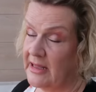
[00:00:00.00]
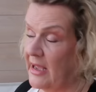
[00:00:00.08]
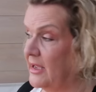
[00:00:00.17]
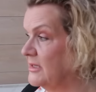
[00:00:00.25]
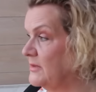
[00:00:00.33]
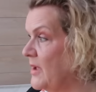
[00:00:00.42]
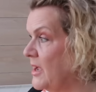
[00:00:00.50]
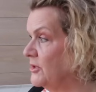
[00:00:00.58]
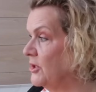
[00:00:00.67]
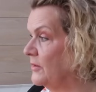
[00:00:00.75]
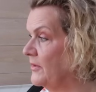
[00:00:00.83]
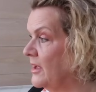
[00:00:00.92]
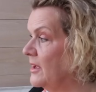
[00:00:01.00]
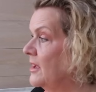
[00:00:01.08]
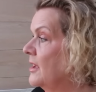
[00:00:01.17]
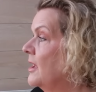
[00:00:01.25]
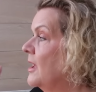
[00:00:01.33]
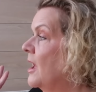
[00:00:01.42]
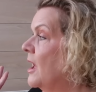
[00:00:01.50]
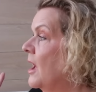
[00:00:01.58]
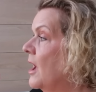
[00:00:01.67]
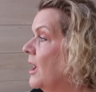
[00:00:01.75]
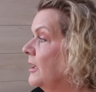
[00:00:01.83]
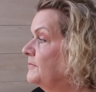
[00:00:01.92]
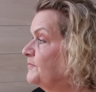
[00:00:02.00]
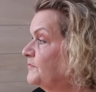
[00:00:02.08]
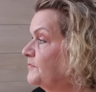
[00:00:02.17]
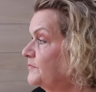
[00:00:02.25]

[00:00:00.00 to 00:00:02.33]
that aspect of it. Um,